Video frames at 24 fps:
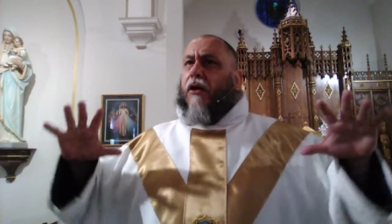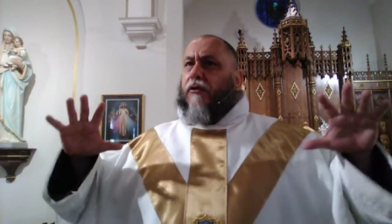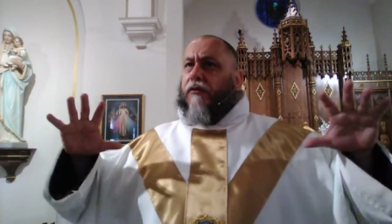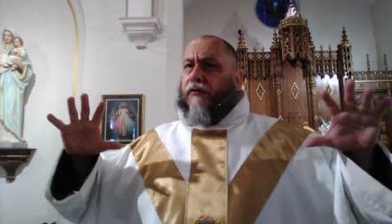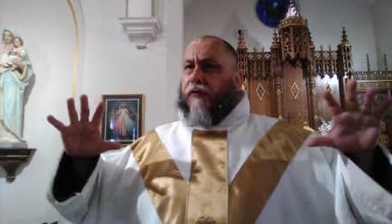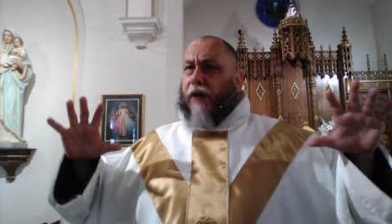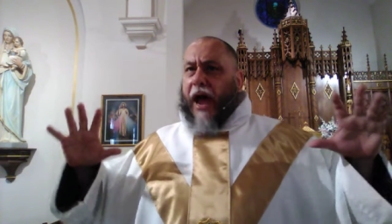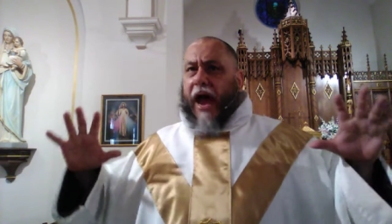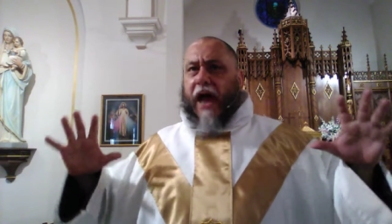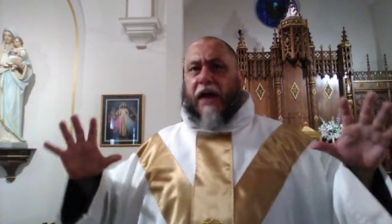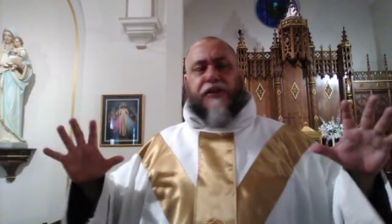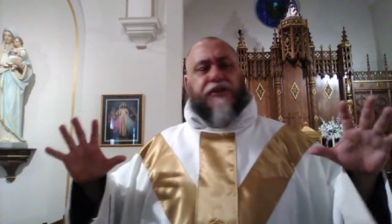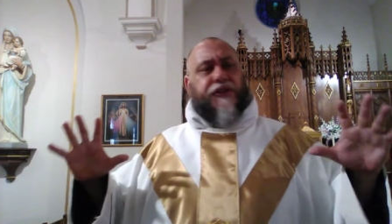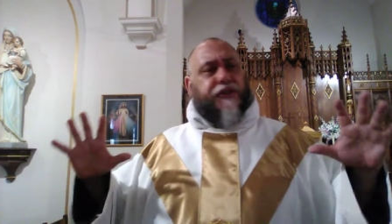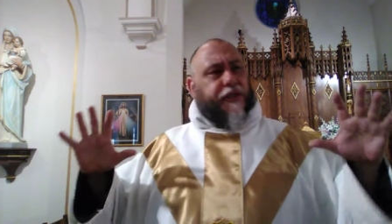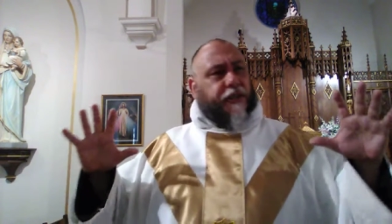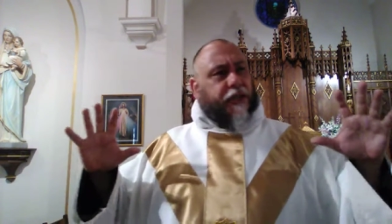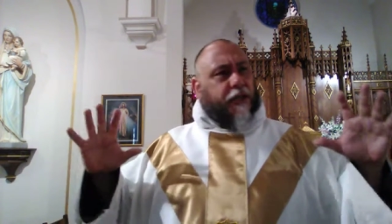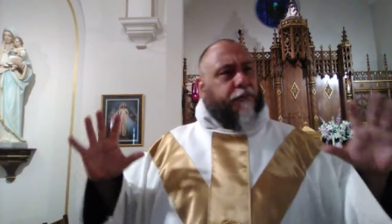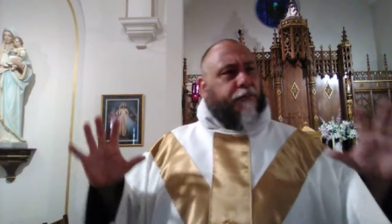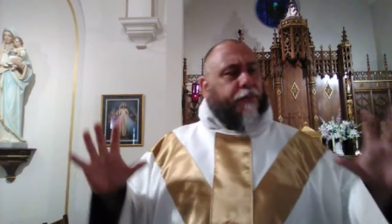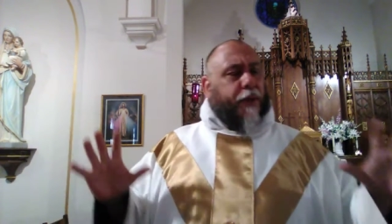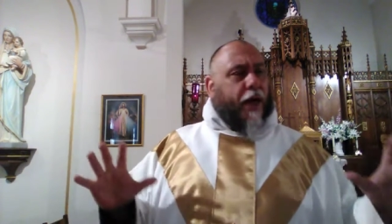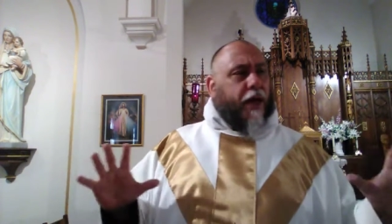
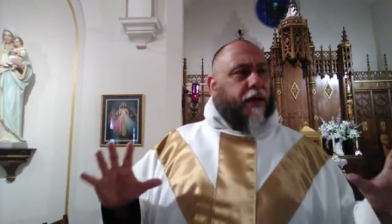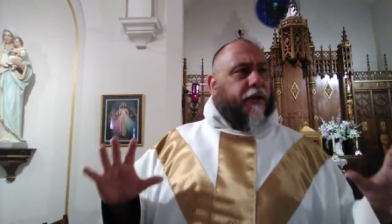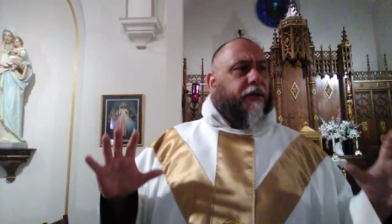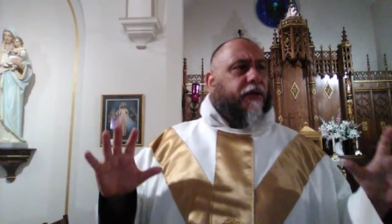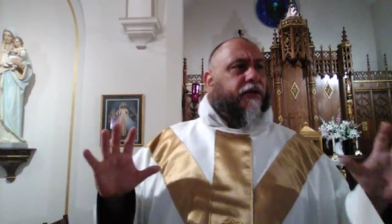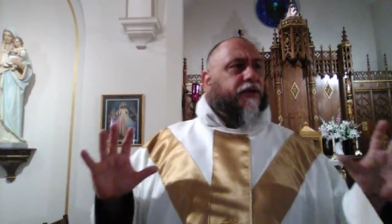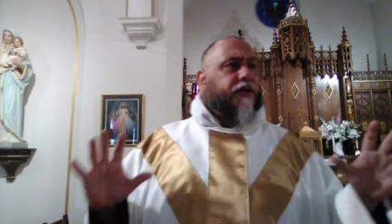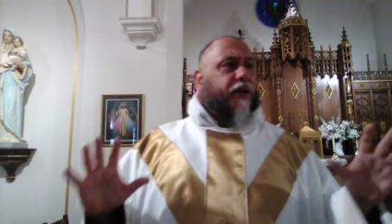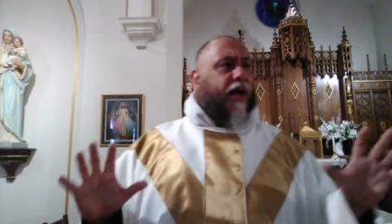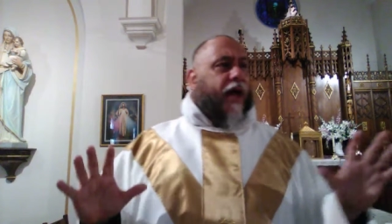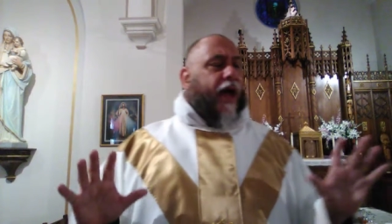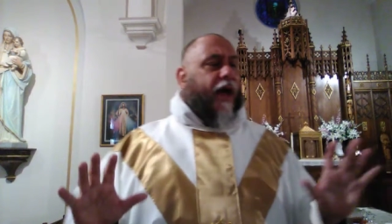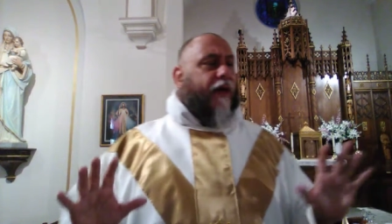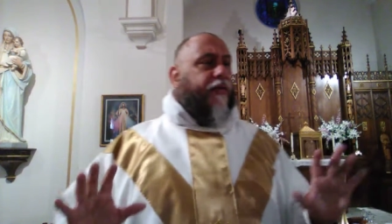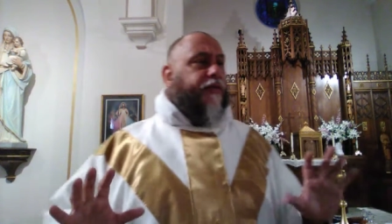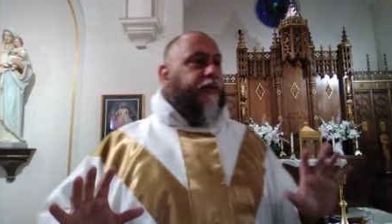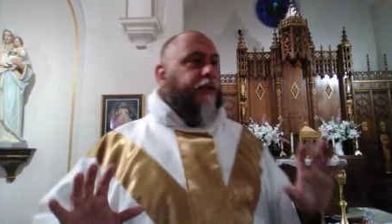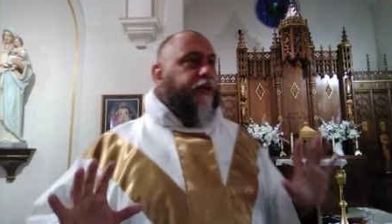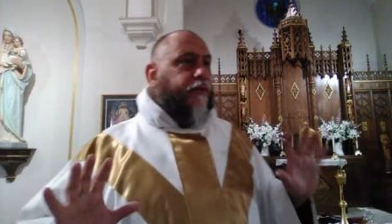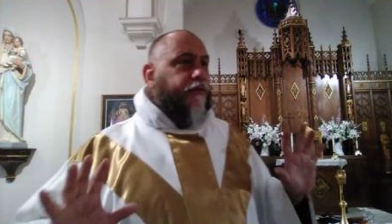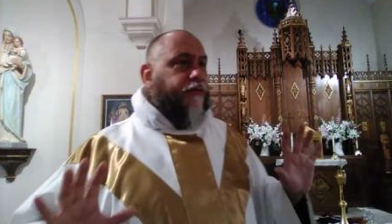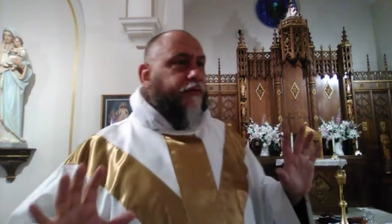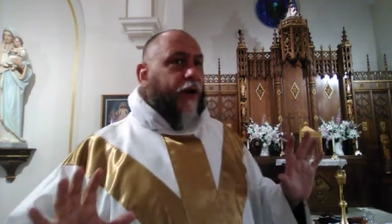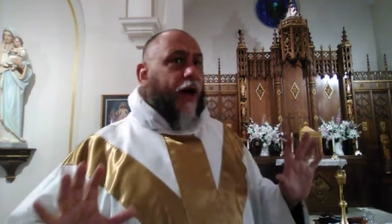fasting and penance had
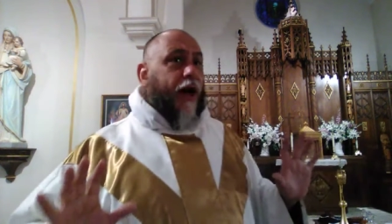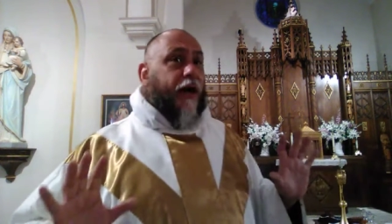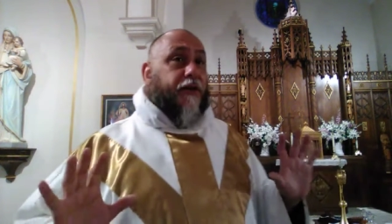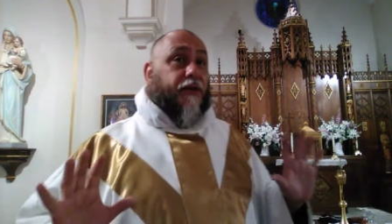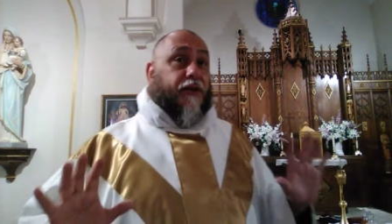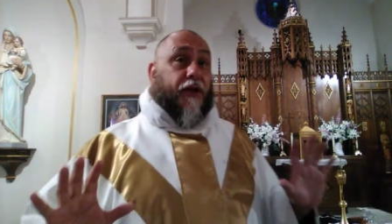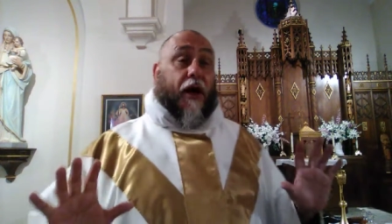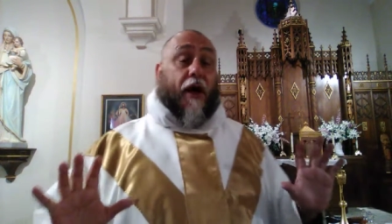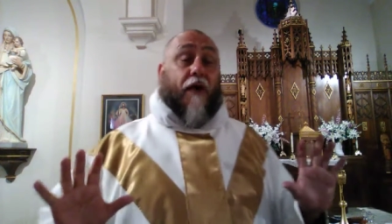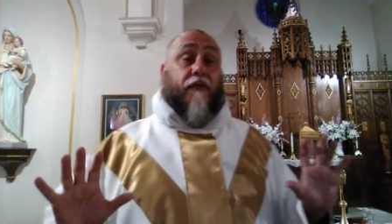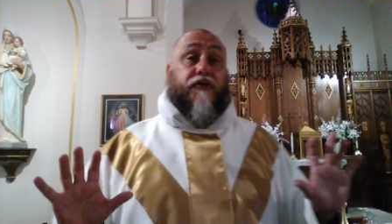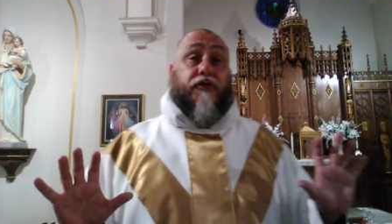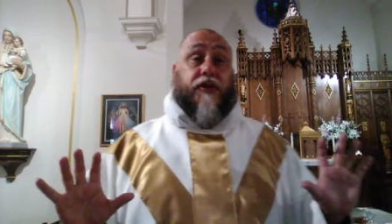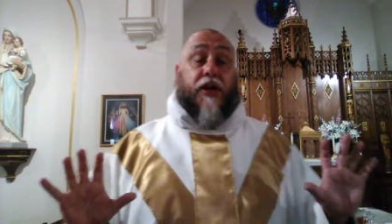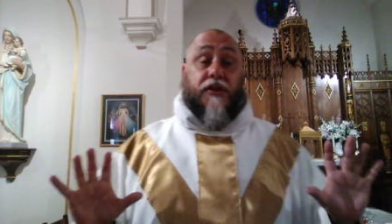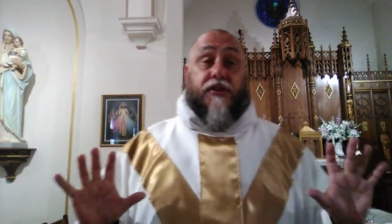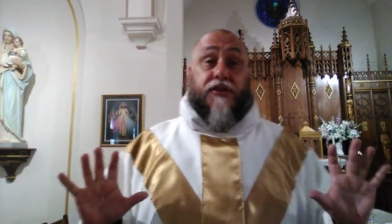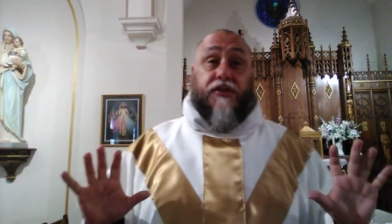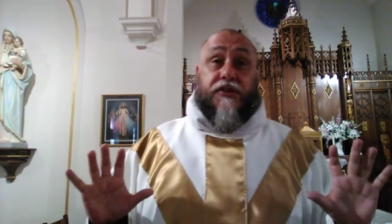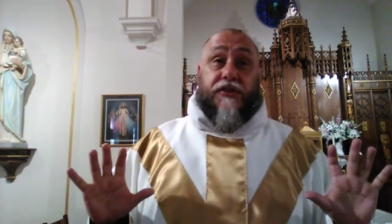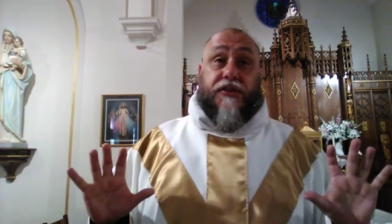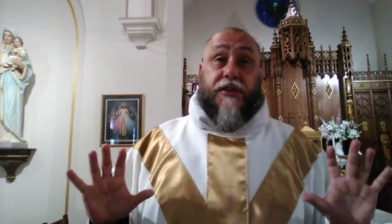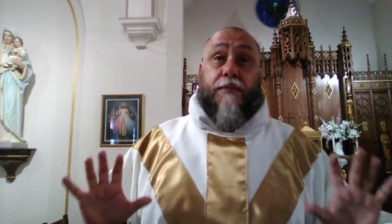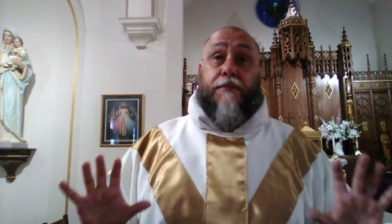the effect of
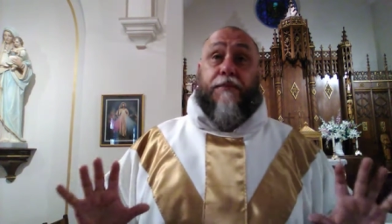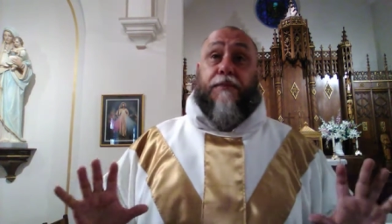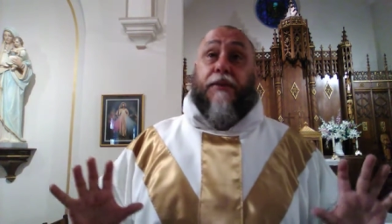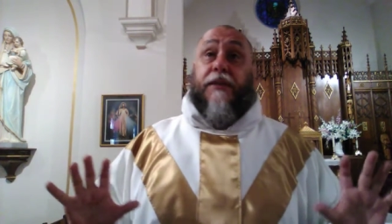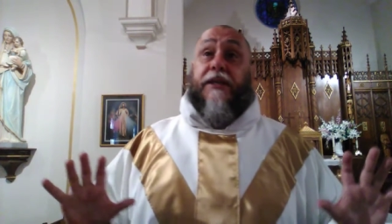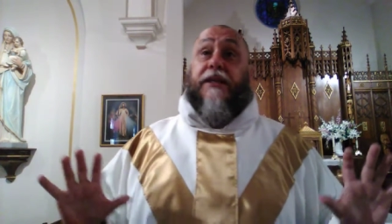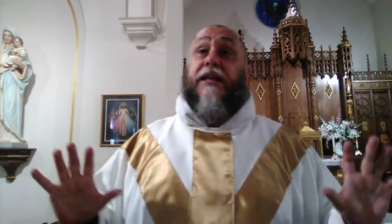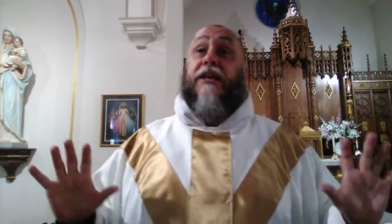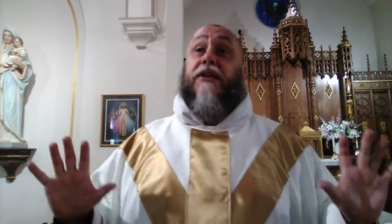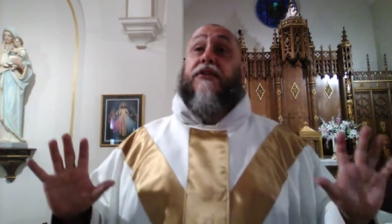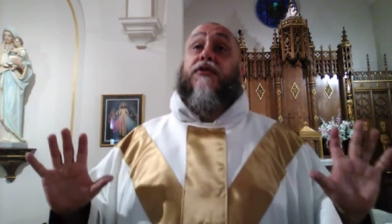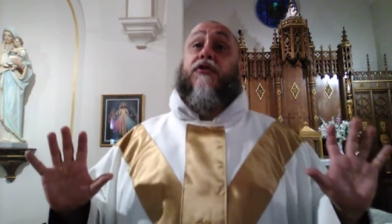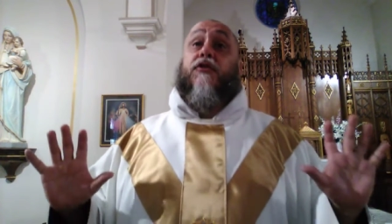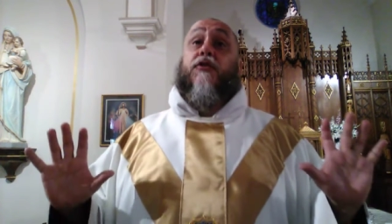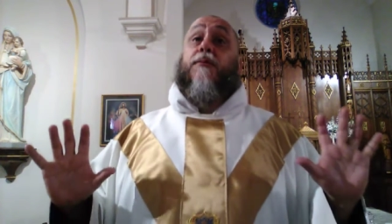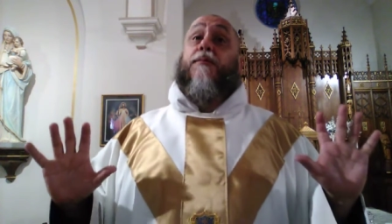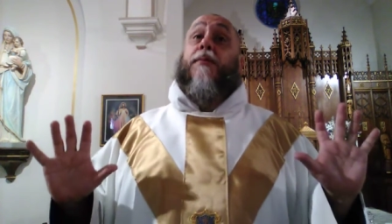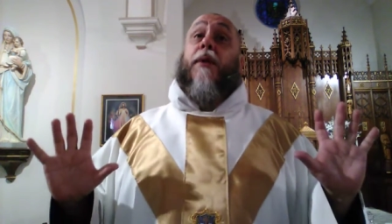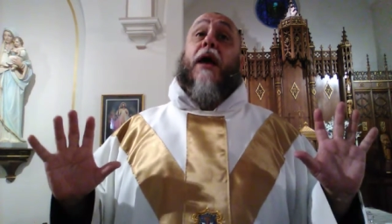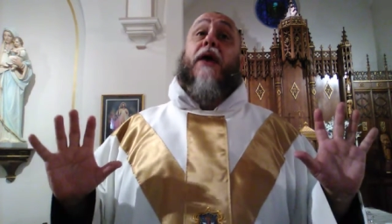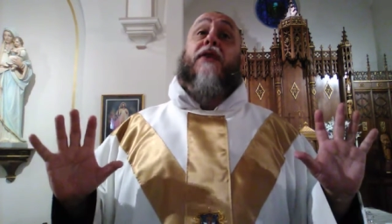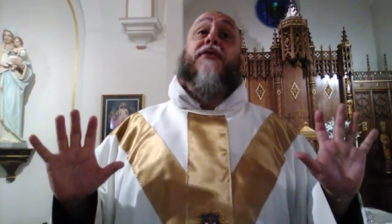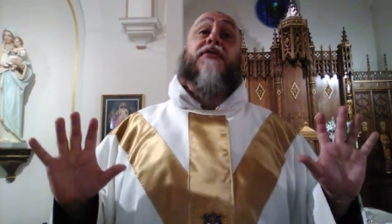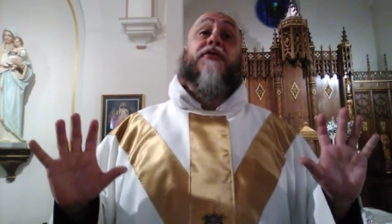just simply
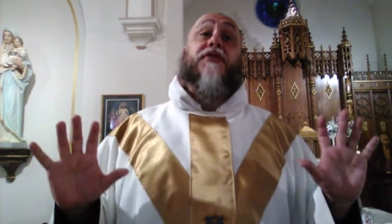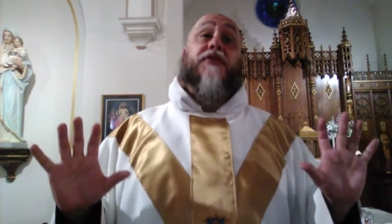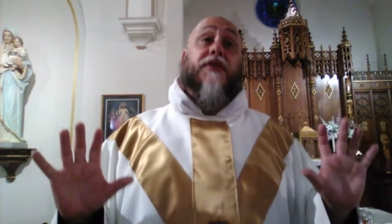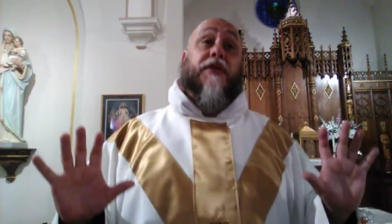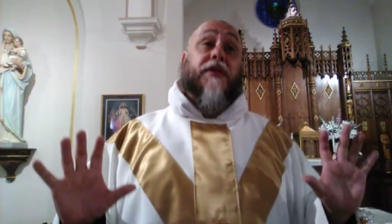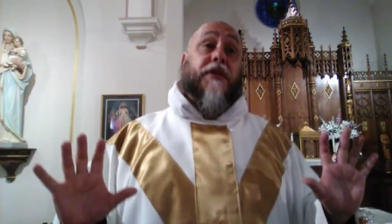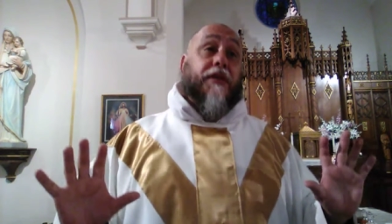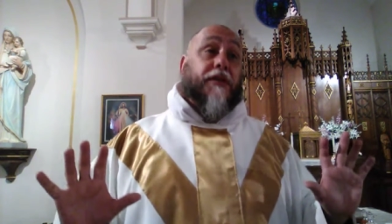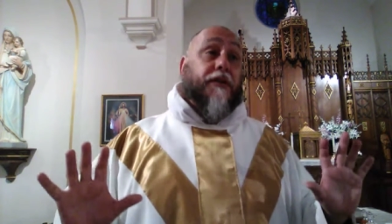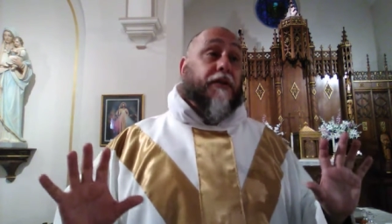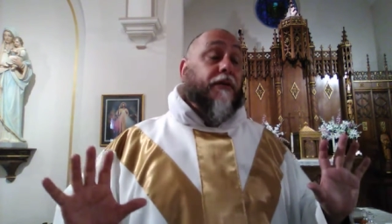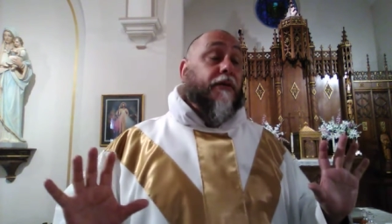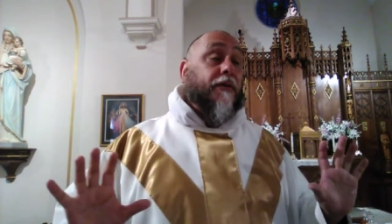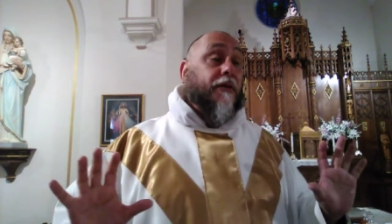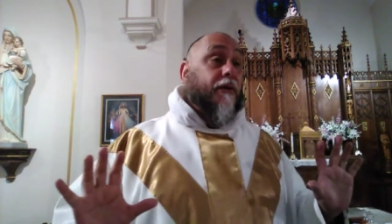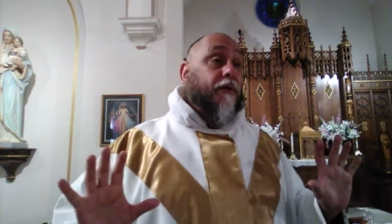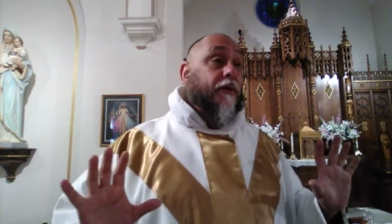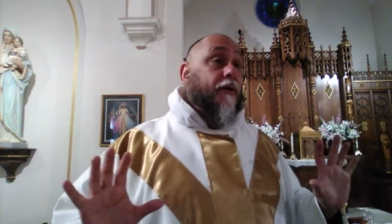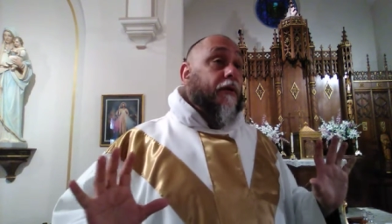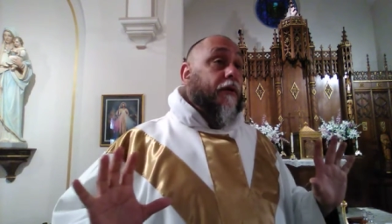expressing,